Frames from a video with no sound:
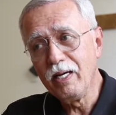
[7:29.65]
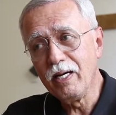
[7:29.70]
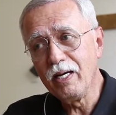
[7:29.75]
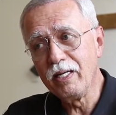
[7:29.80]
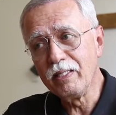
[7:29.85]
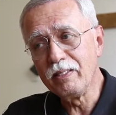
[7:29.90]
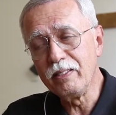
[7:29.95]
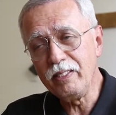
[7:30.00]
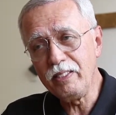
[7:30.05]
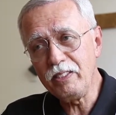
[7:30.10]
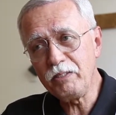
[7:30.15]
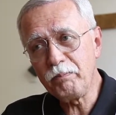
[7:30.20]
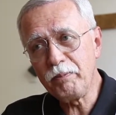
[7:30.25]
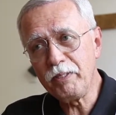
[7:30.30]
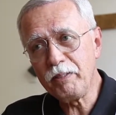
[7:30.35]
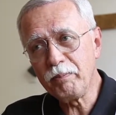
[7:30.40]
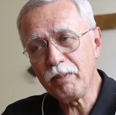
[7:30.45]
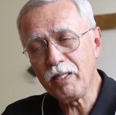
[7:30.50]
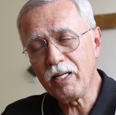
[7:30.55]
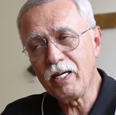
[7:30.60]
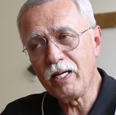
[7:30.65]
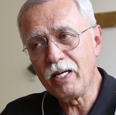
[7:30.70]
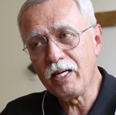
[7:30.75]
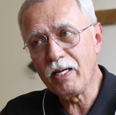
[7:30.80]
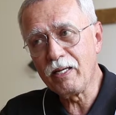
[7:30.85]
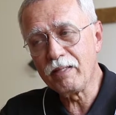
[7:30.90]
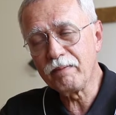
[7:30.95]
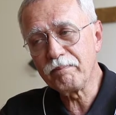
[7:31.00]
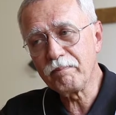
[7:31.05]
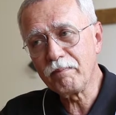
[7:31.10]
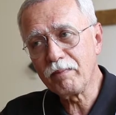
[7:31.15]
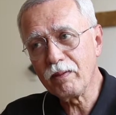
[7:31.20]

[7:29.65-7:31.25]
And these people are